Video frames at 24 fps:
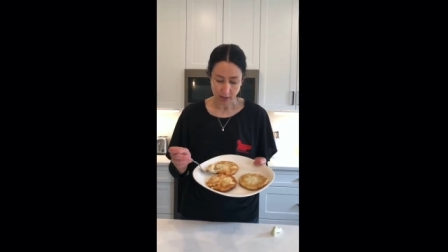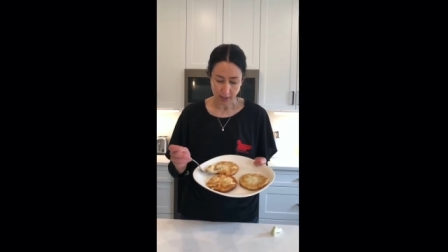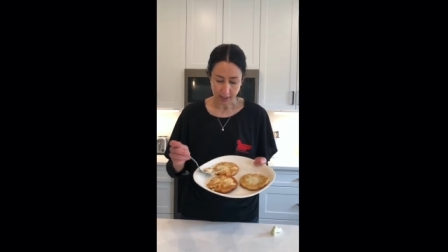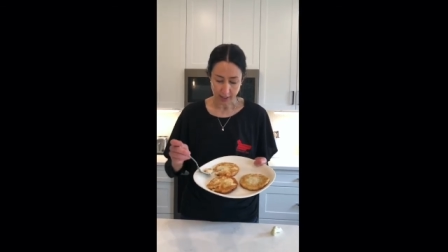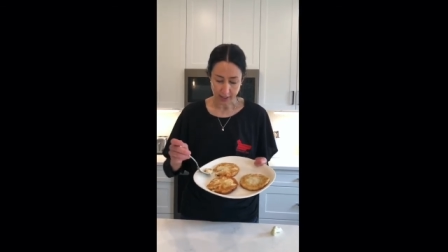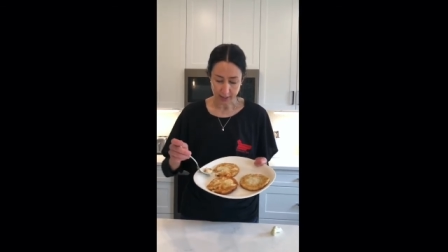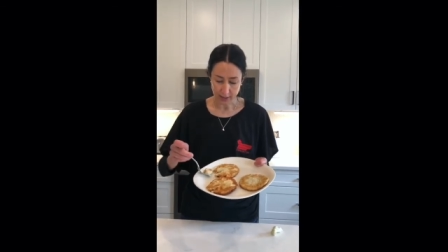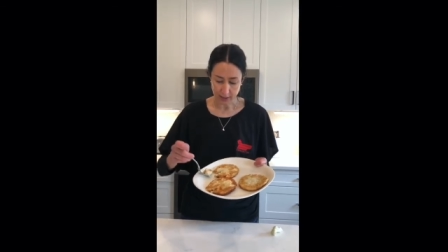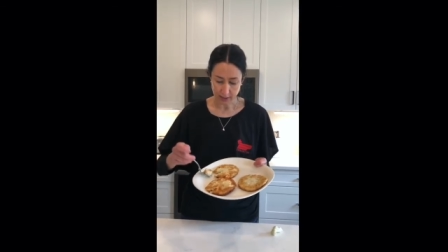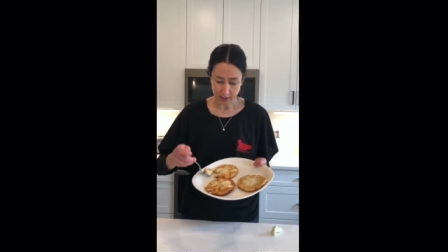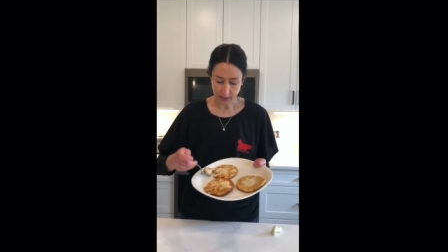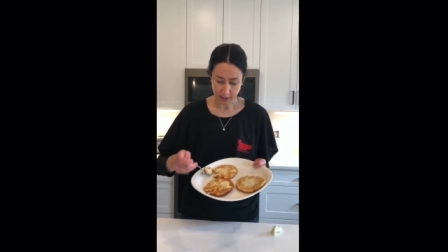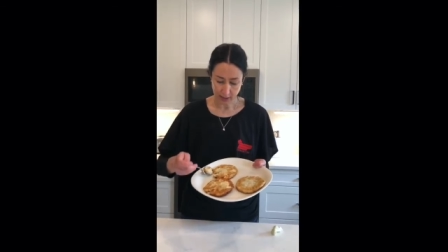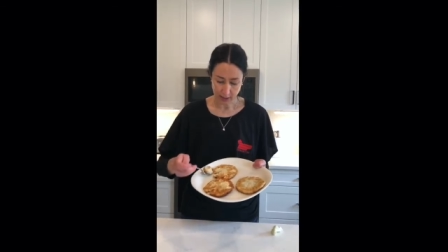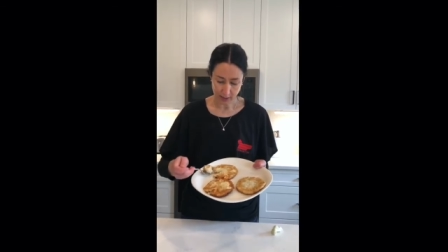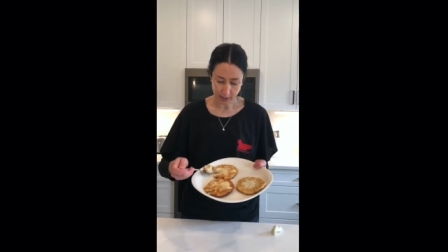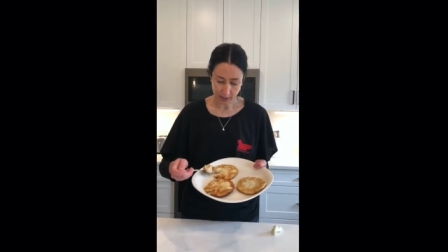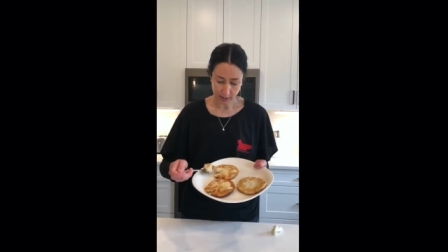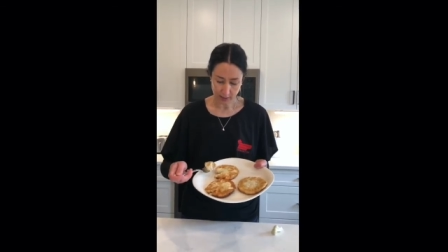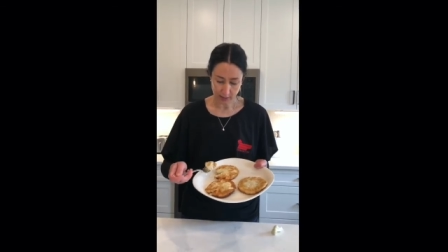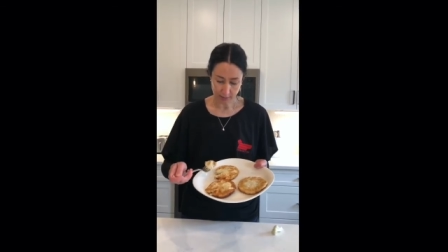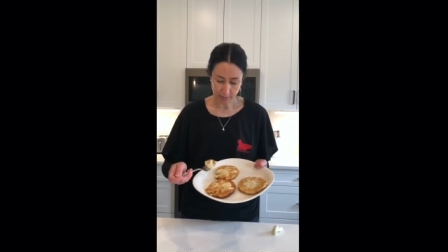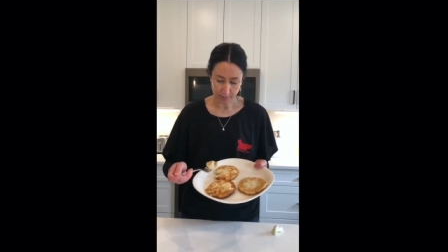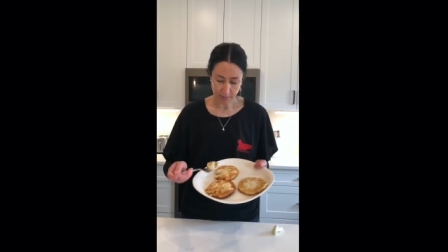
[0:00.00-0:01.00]
It's
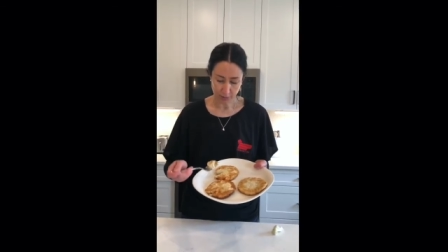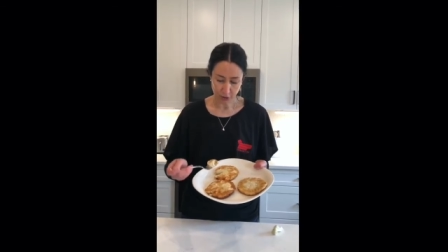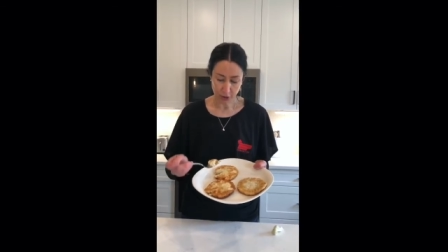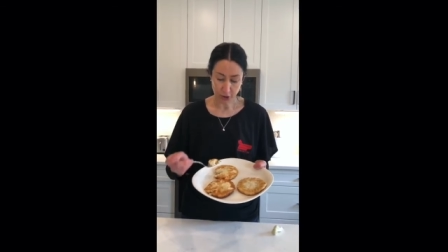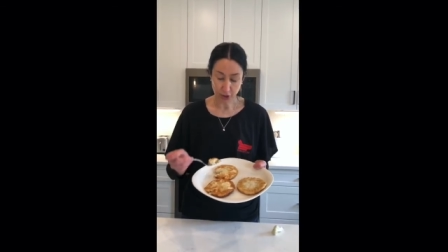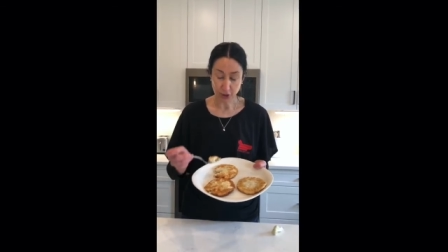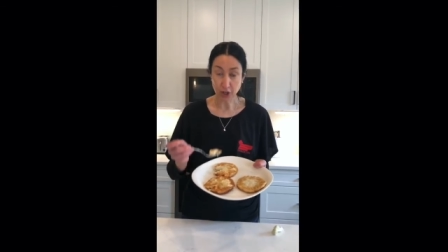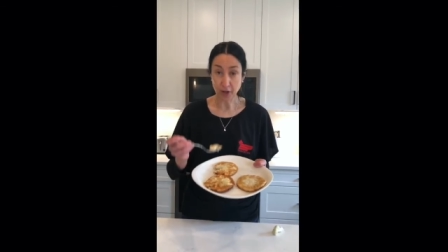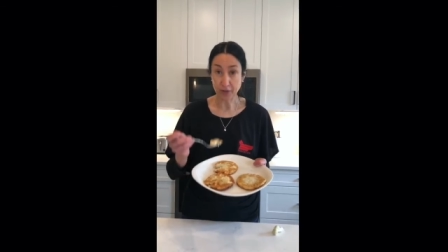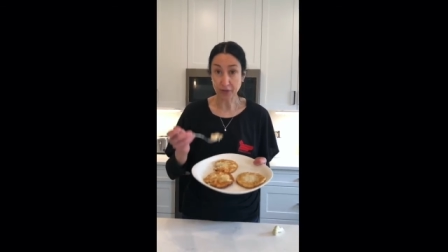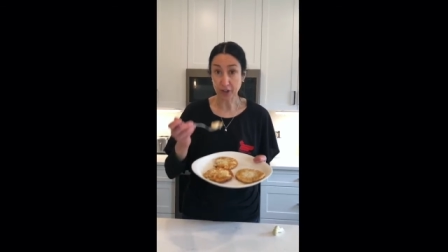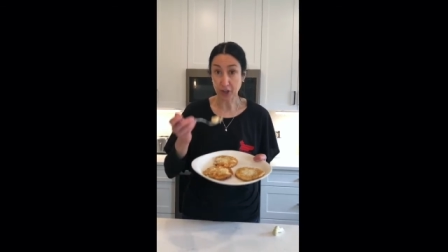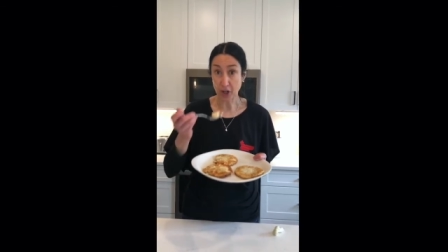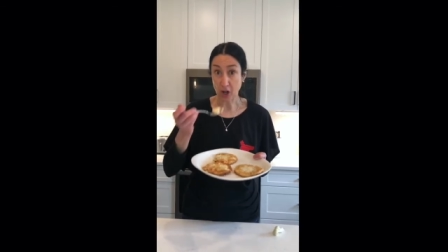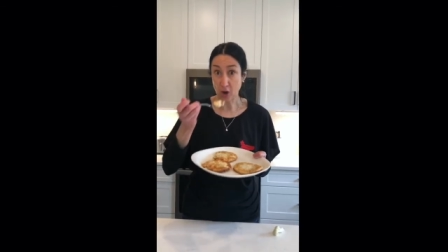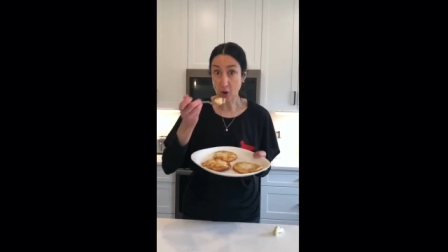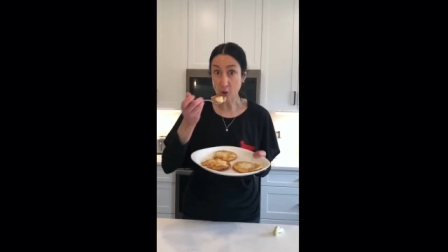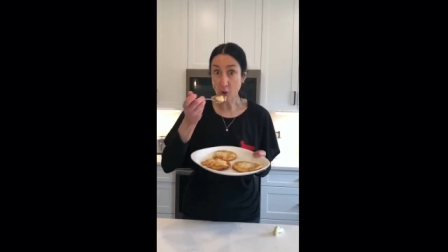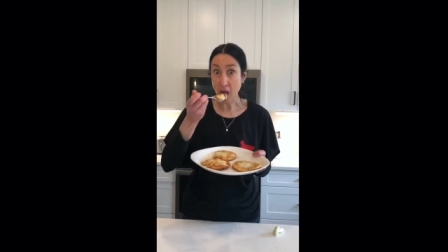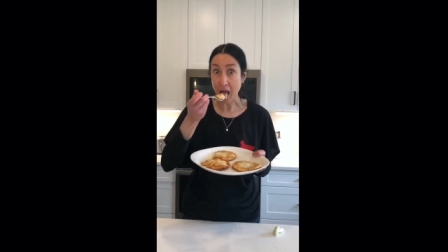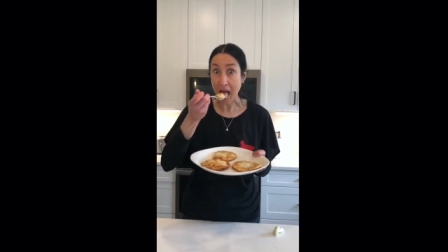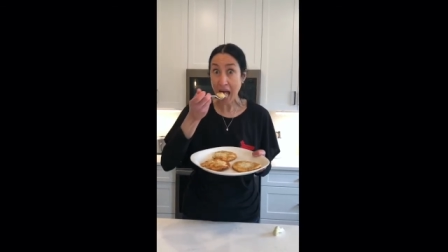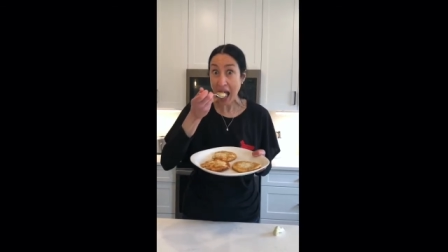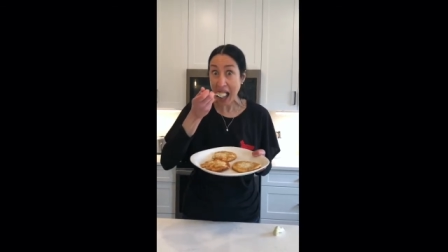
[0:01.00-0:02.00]
good on the
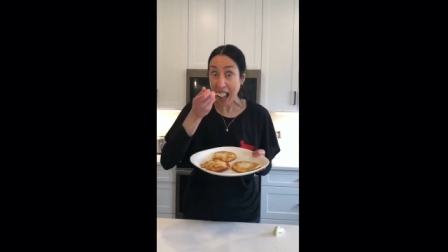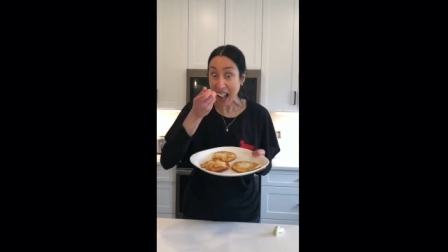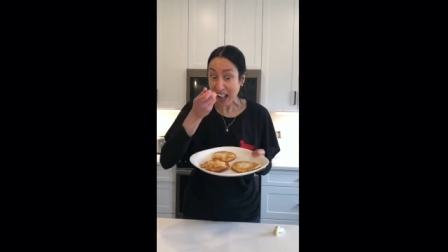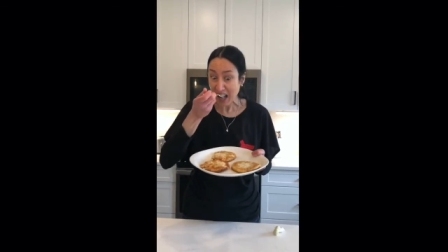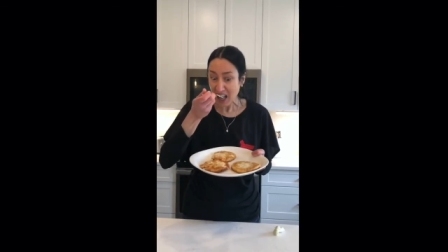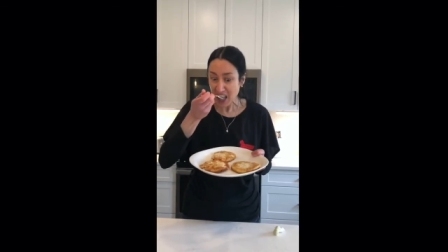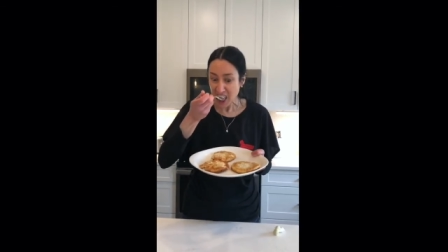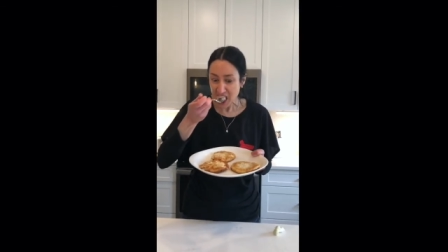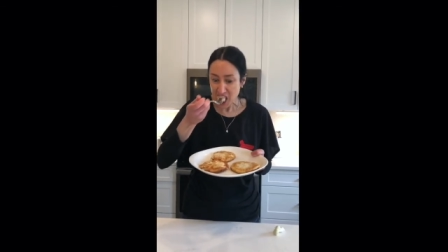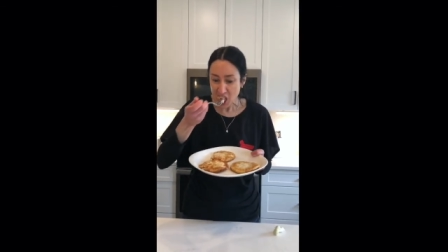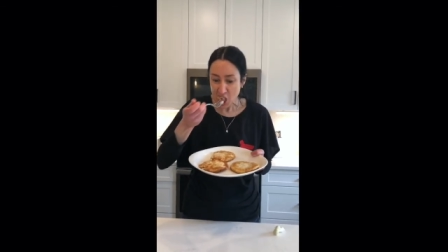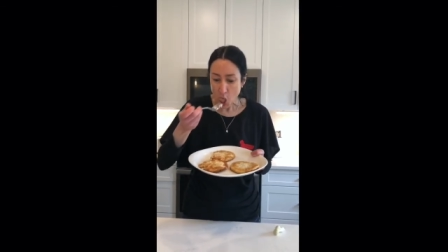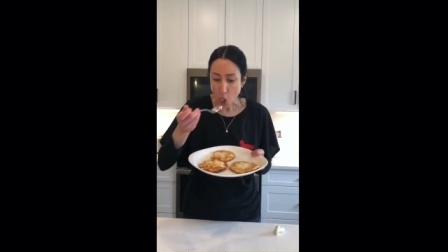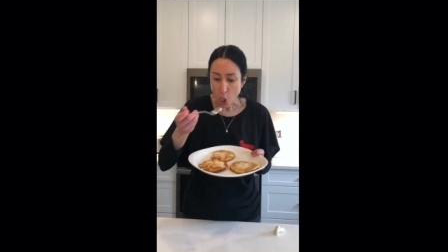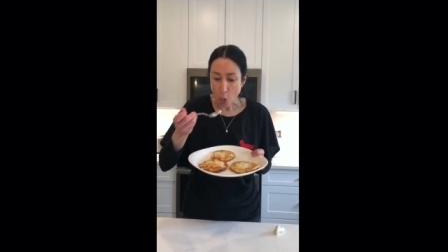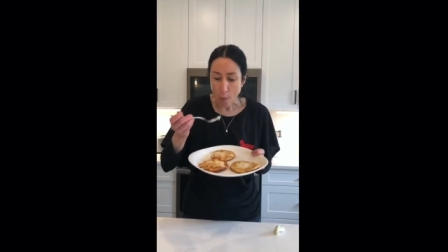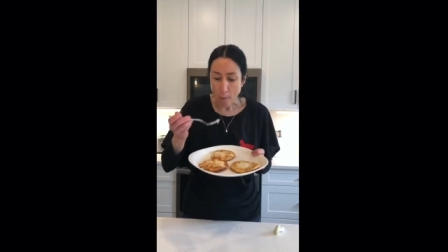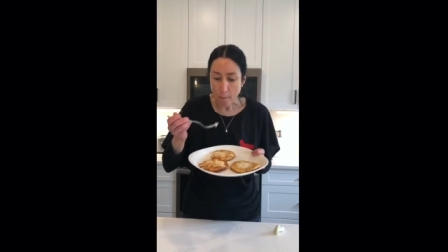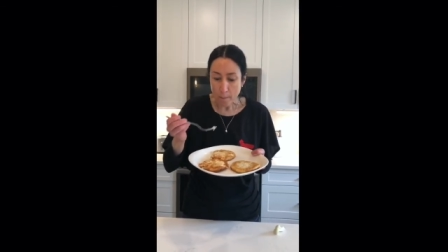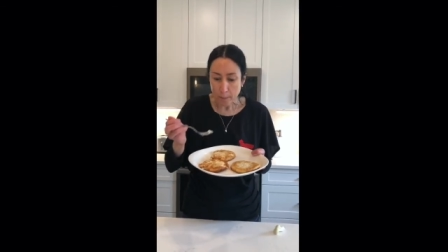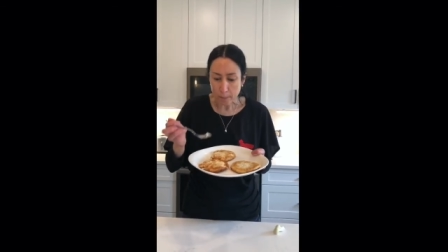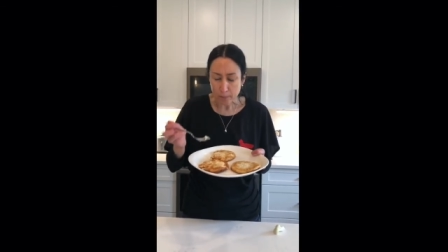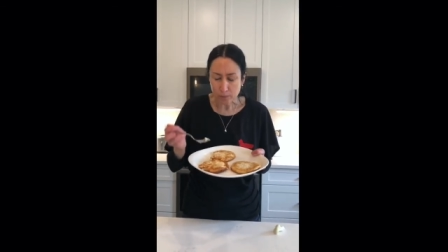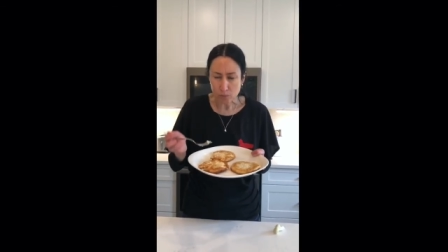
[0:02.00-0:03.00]
go.
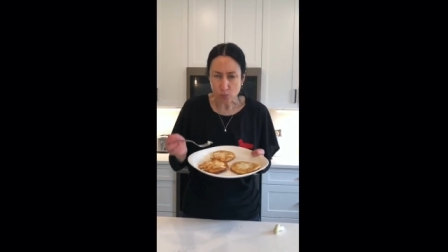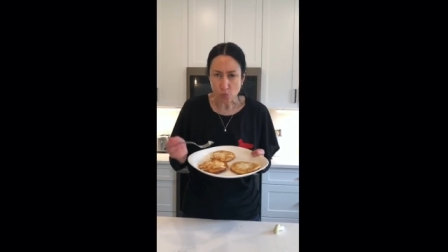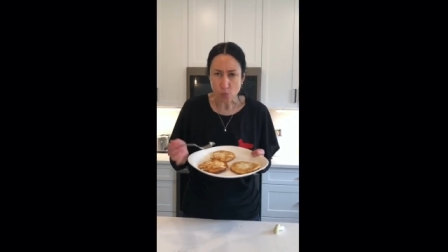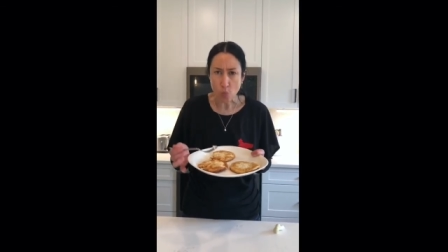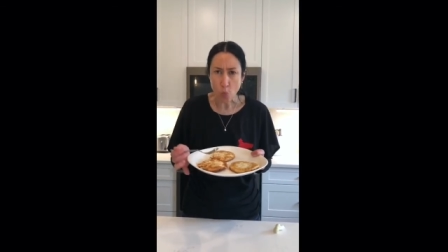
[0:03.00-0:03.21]
And